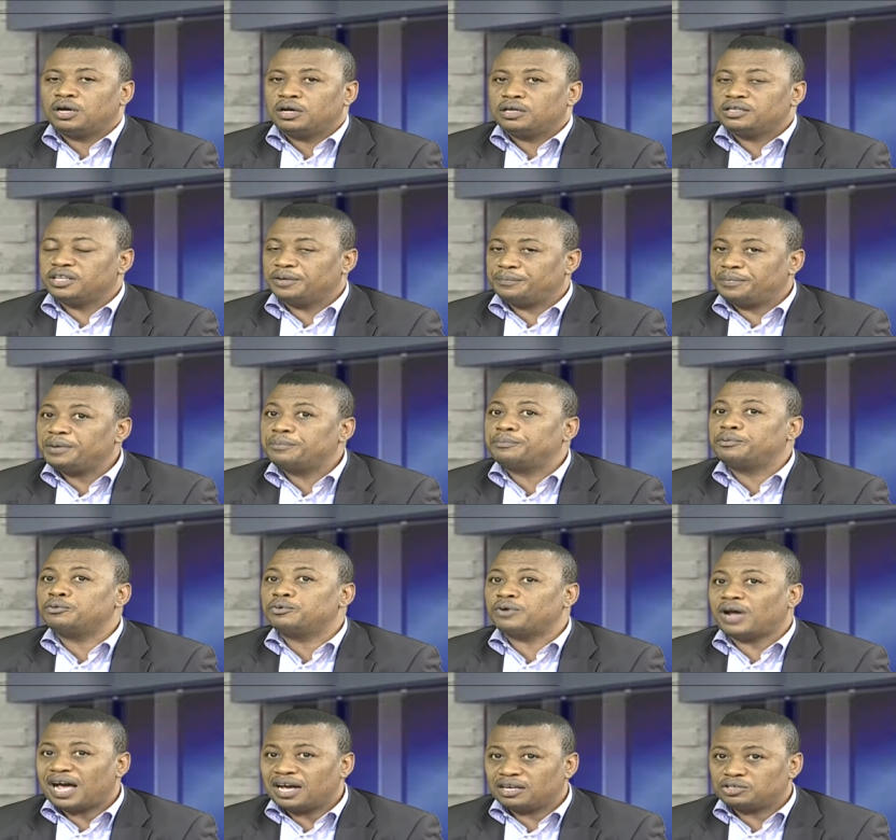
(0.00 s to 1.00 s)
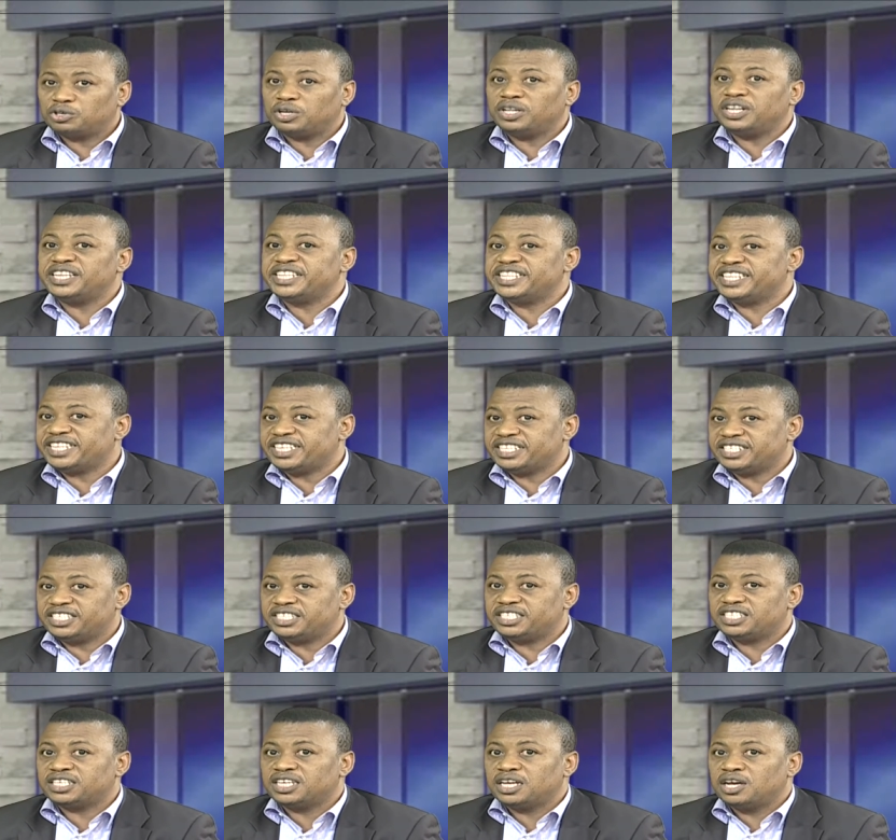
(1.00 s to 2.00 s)
the people actually need.
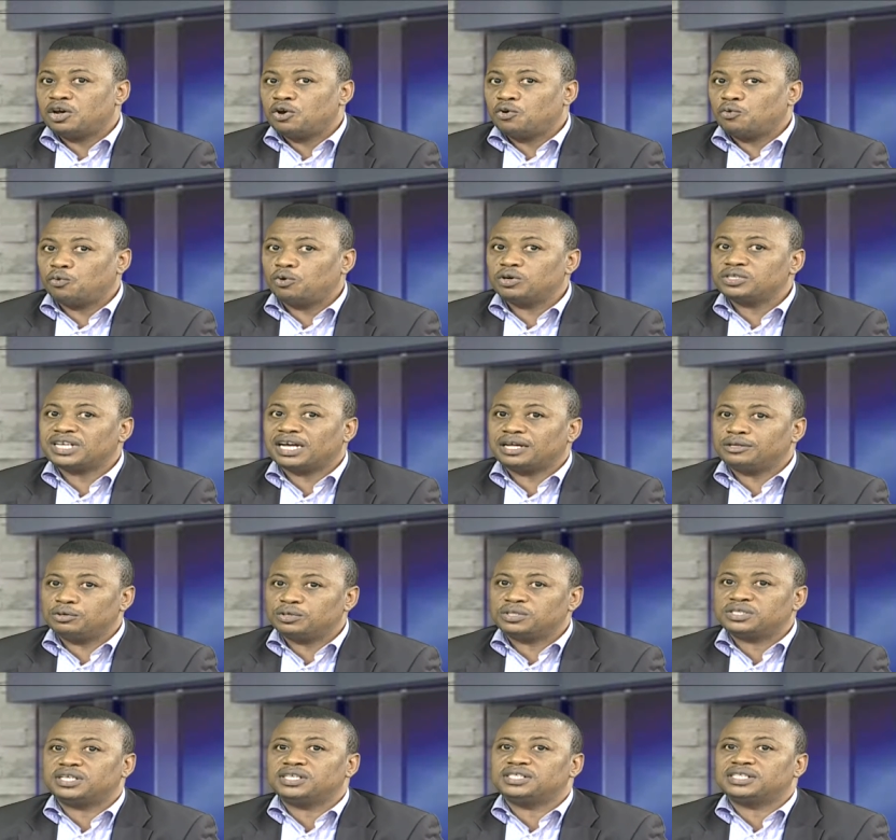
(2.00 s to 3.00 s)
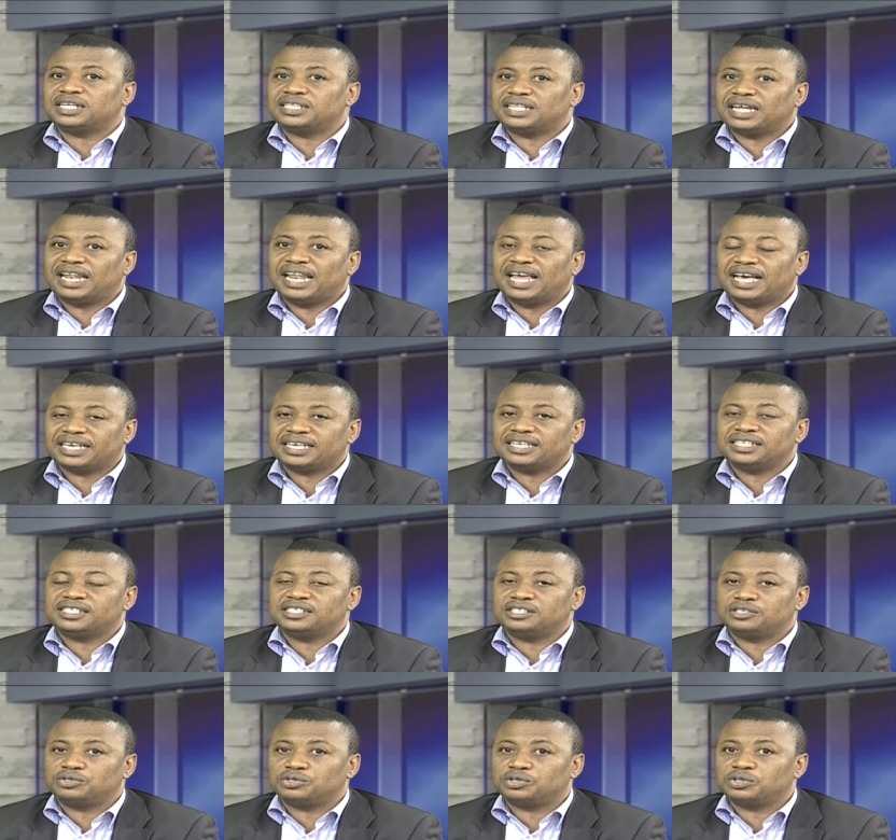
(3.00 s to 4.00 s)
What are those things that are lacking in
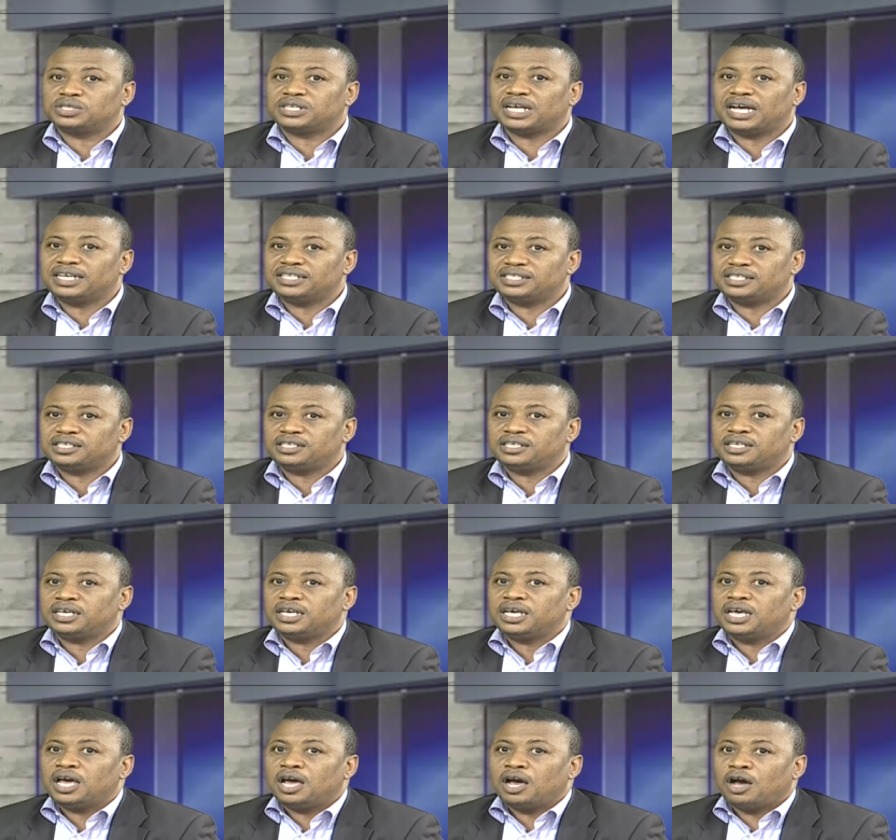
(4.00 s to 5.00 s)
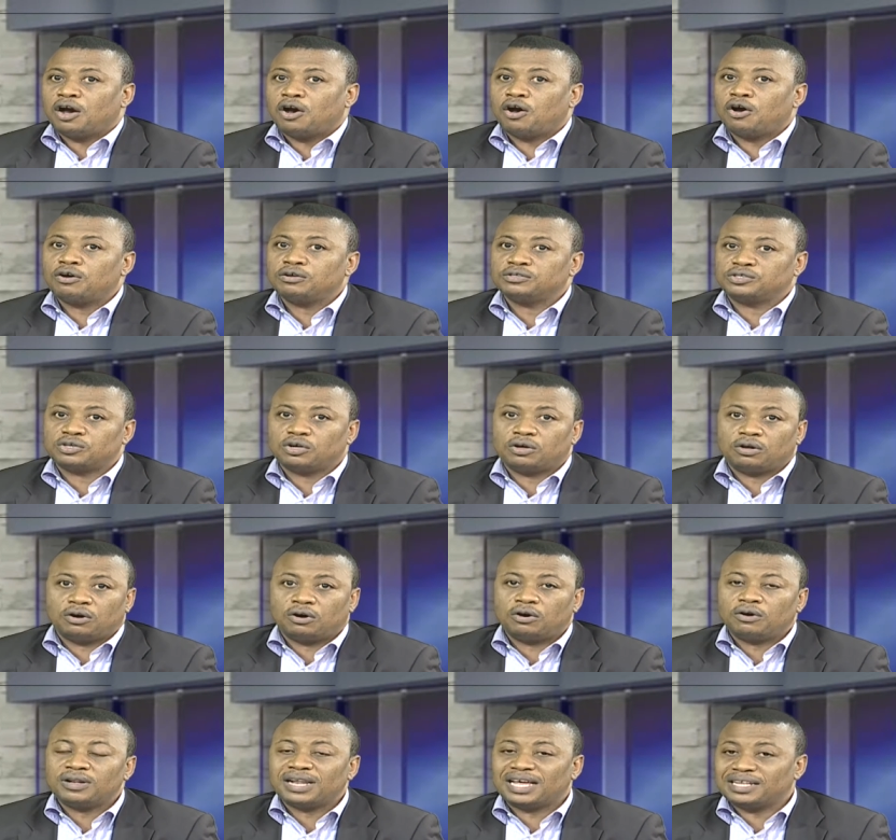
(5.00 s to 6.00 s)
the society? All, so
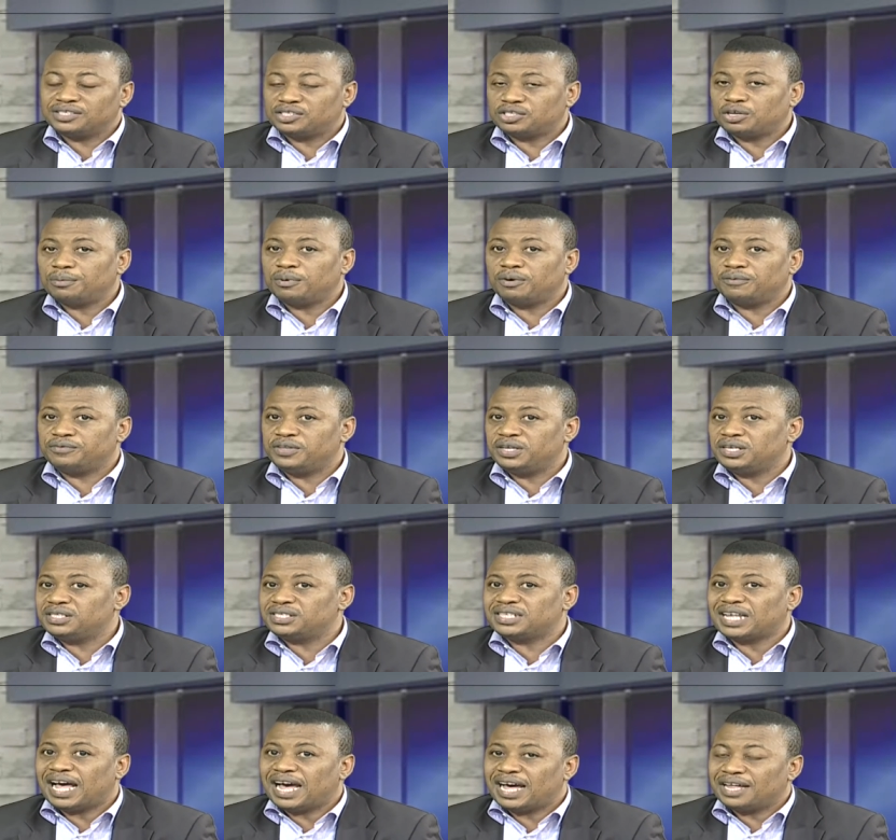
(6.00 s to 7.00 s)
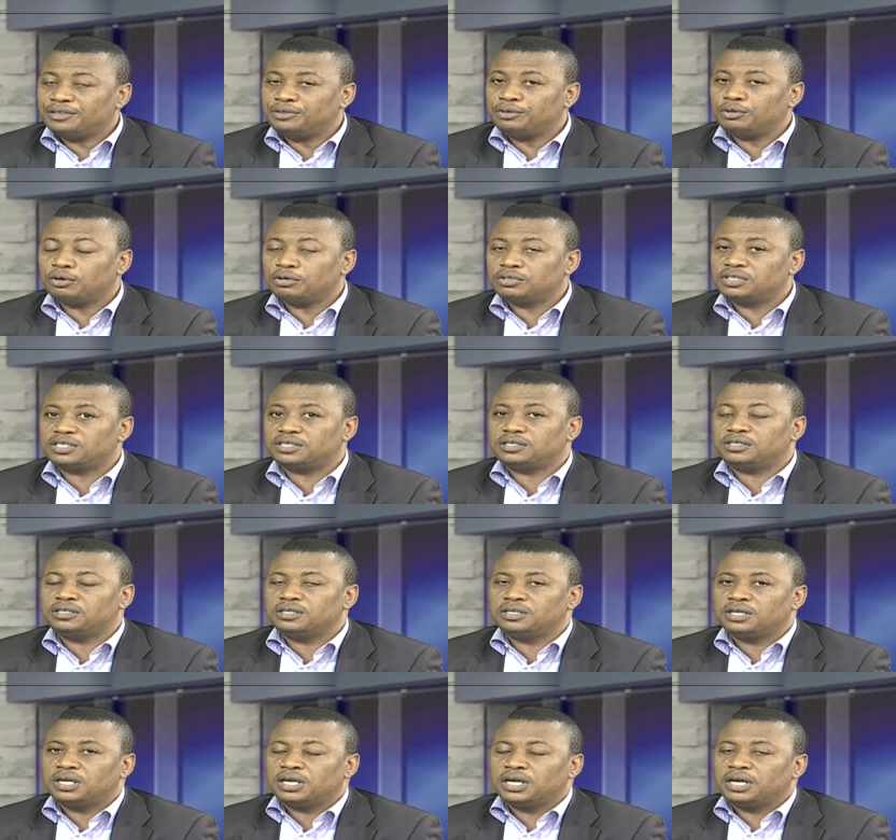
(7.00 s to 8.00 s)
all and some of these are not
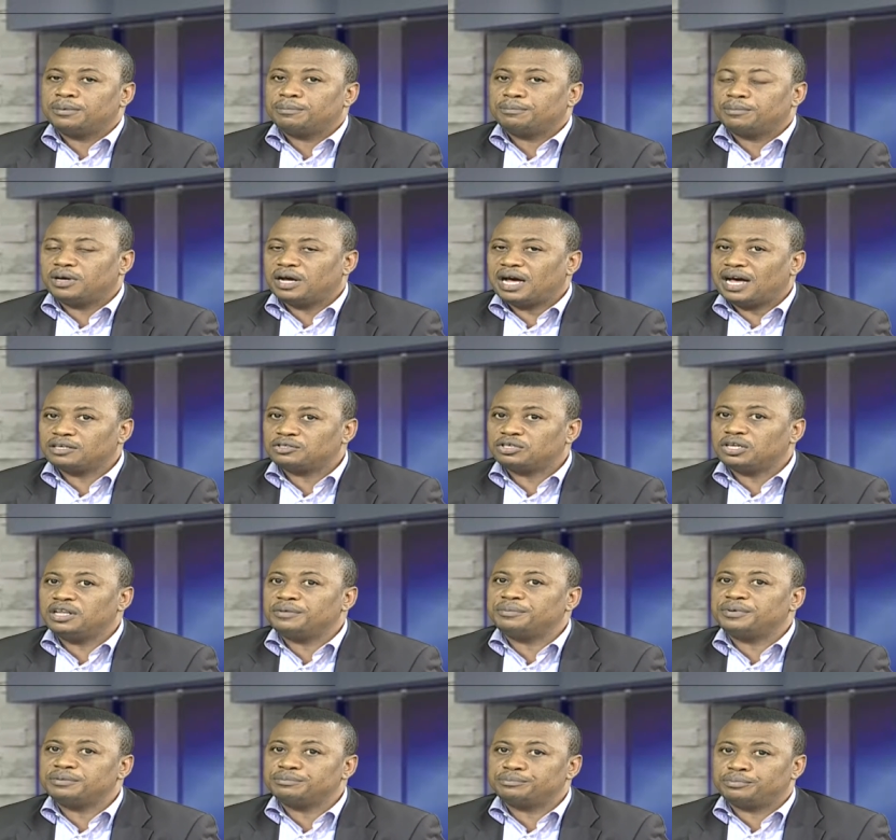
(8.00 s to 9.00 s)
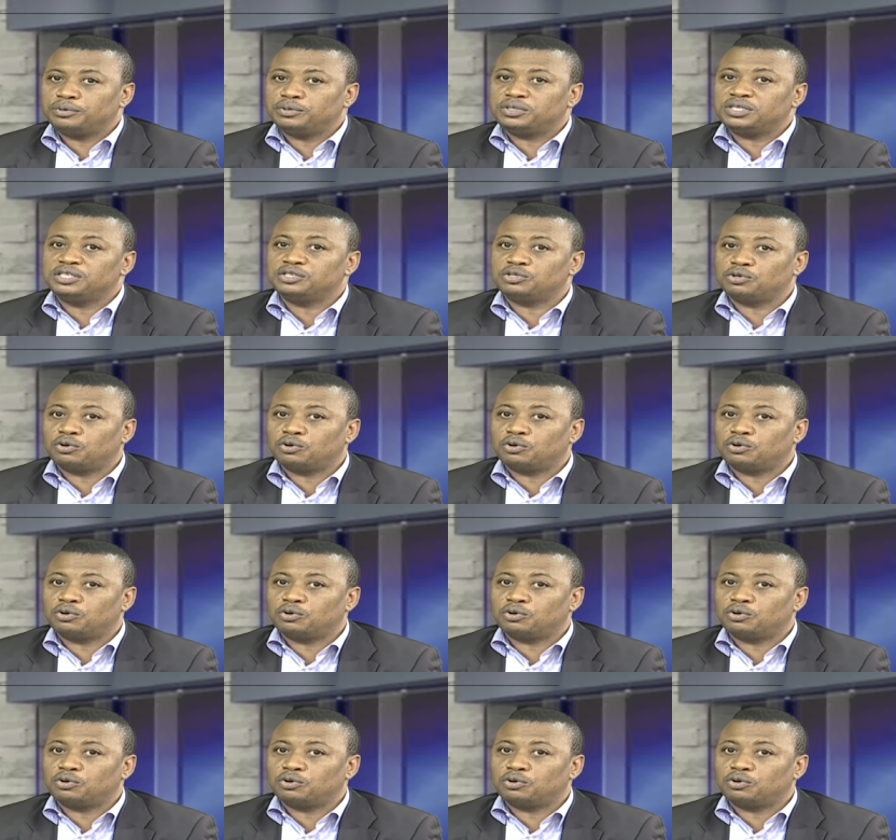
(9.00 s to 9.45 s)
actually being put into